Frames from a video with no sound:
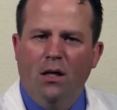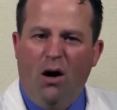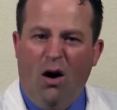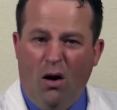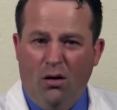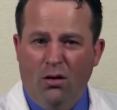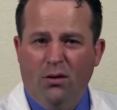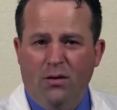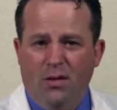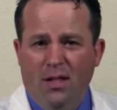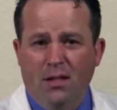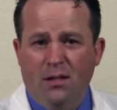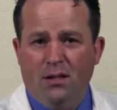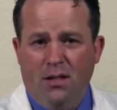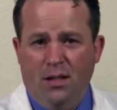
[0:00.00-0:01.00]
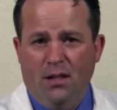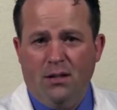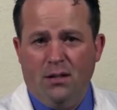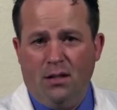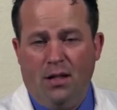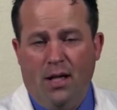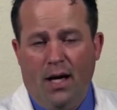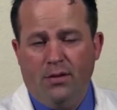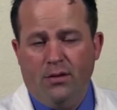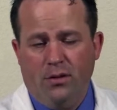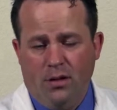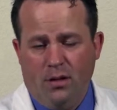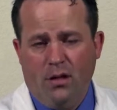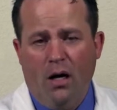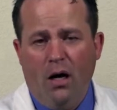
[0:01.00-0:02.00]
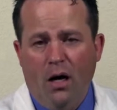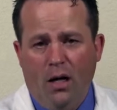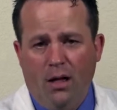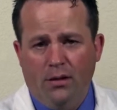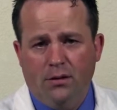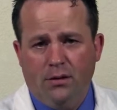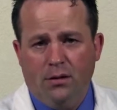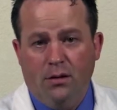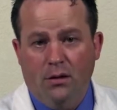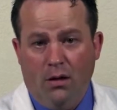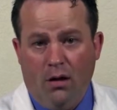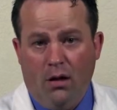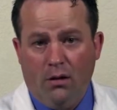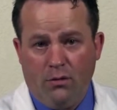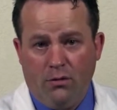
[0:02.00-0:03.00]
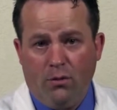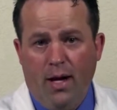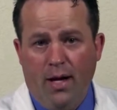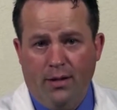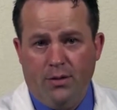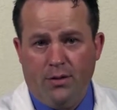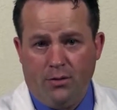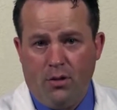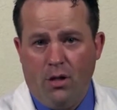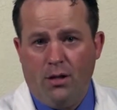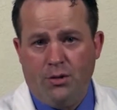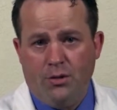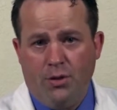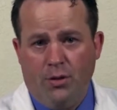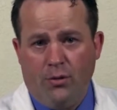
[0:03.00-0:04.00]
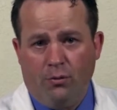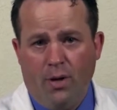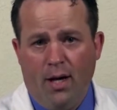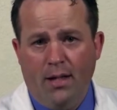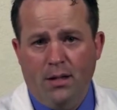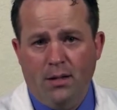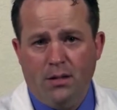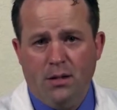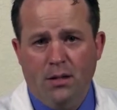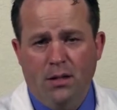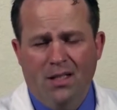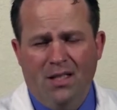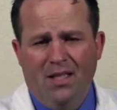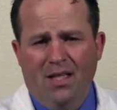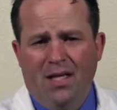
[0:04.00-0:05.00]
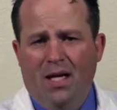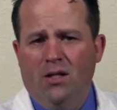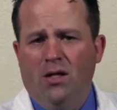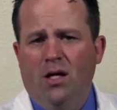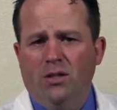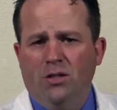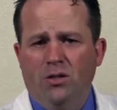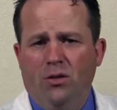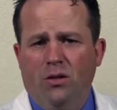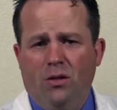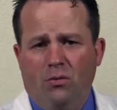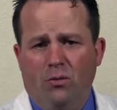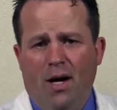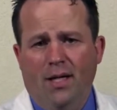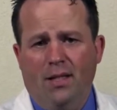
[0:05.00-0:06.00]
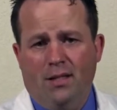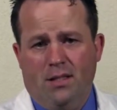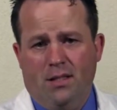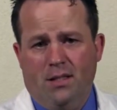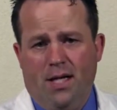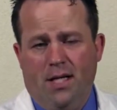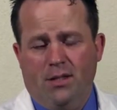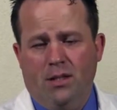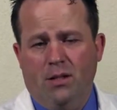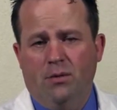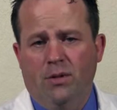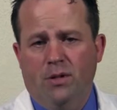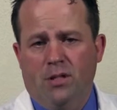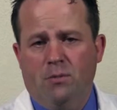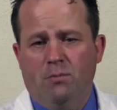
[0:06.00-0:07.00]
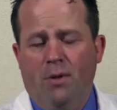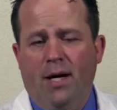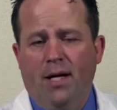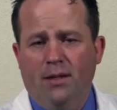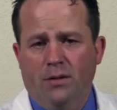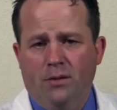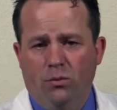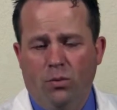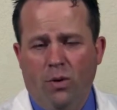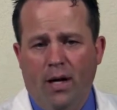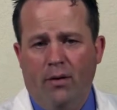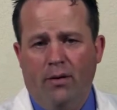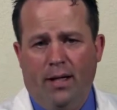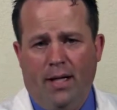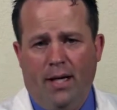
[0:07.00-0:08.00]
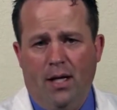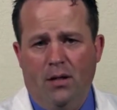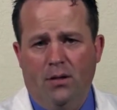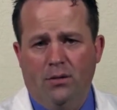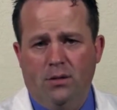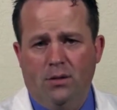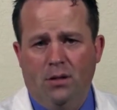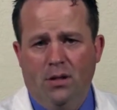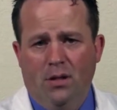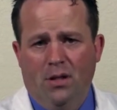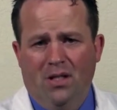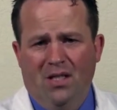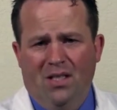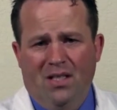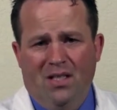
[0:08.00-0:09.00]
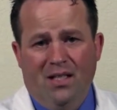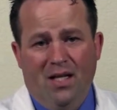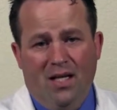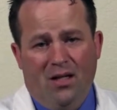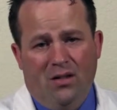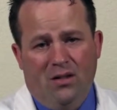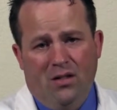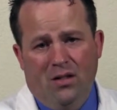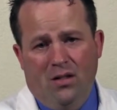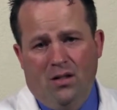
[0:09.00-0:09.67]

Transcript: All of these things can actually cause arthritis or osteoarthritis. And osteoarthritis is actually when the spine is wearing out. Now,